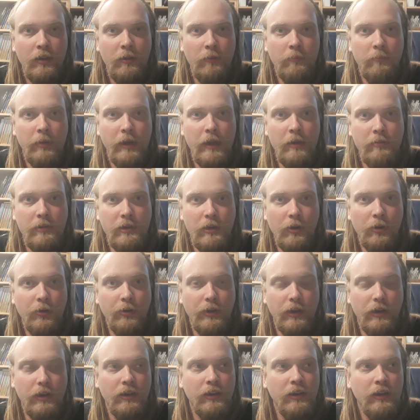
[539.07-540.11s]
Baby
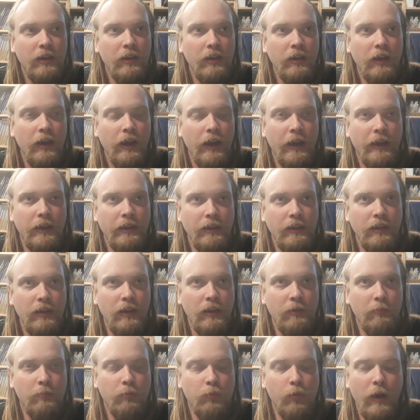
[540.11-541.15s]
Yoda.
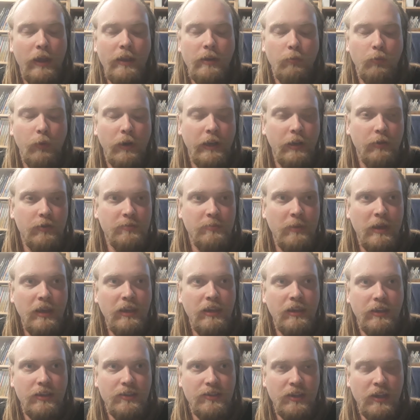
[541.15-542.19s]
And when he was
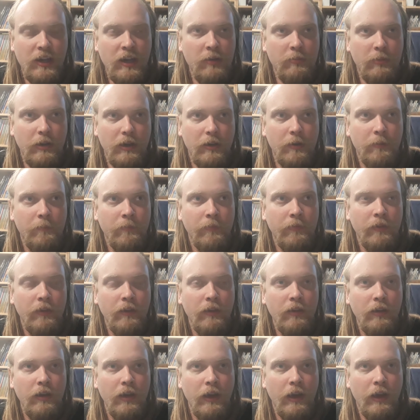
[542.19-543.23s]
making his armor,
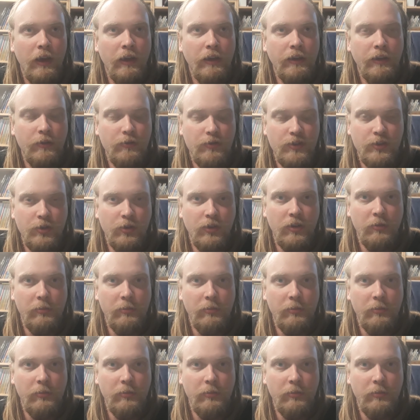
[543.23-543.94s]
and he was talking